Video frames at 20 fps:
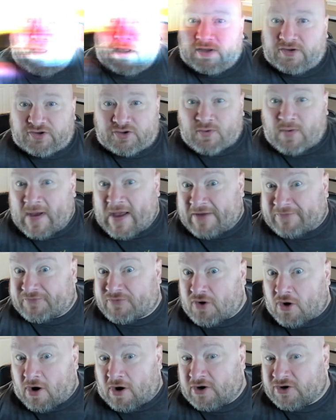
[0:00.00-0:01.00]
So
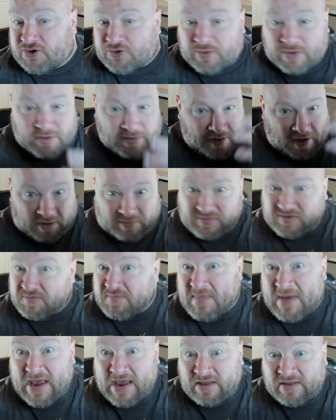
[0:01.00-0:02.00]
after archery comes
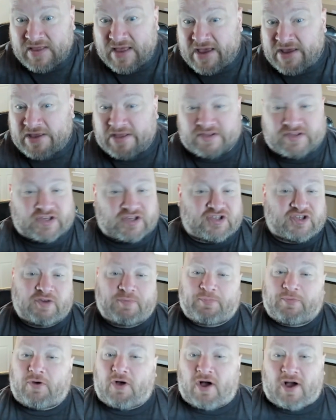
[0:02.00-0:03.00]
melee. It's a
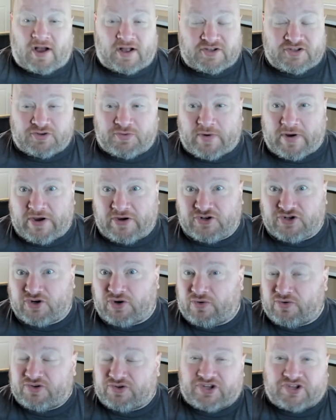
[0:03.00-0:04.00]
simple odds
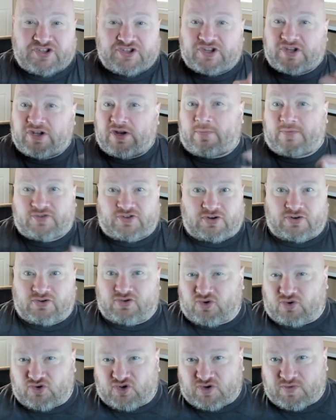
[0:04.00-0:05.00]
ratio. Since the numbers are
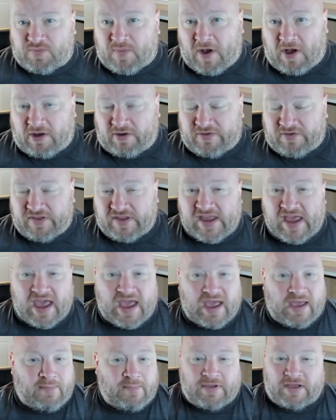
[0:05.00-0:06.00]
so small in the
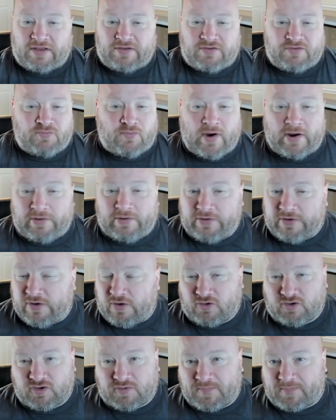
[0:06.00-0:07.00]
game, it rarely
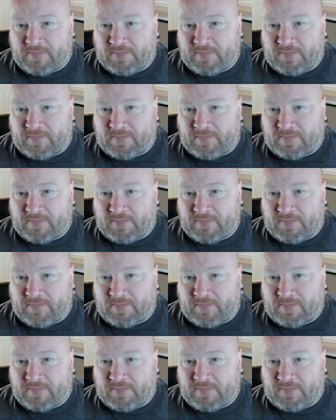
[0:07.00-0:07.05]
goes